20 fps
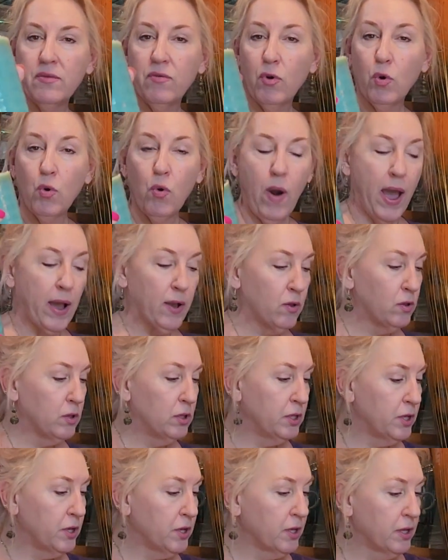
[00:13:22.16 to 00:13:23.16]
of a
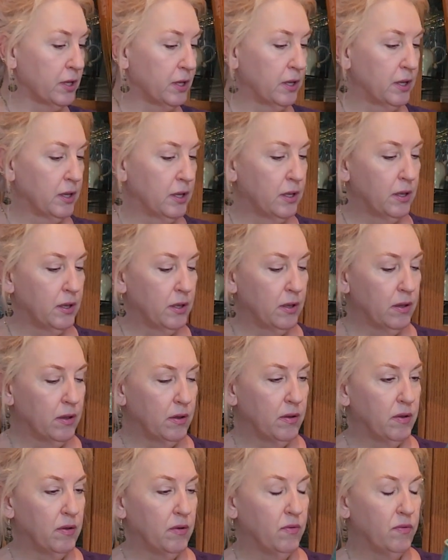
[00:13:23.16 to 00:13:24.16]
crackle look.
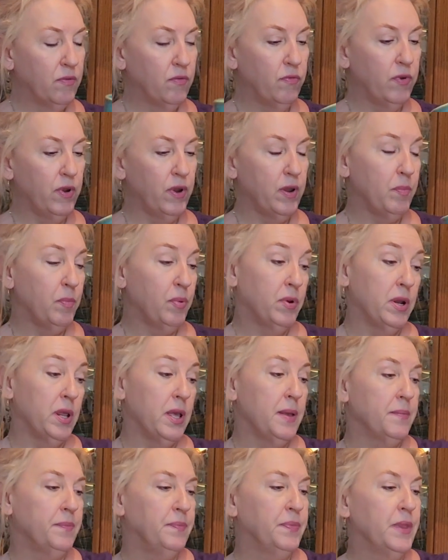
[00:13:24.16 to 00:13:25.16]
Very
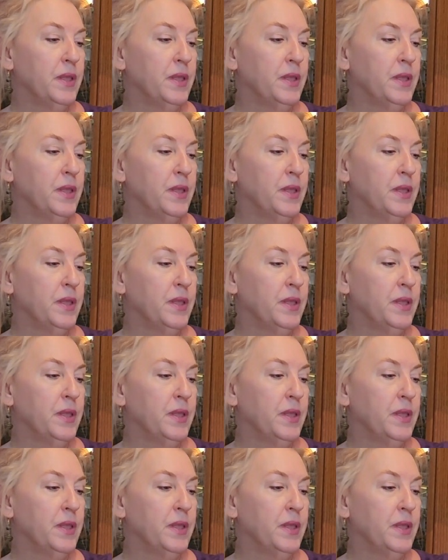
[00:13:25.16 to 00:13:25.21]
pretty.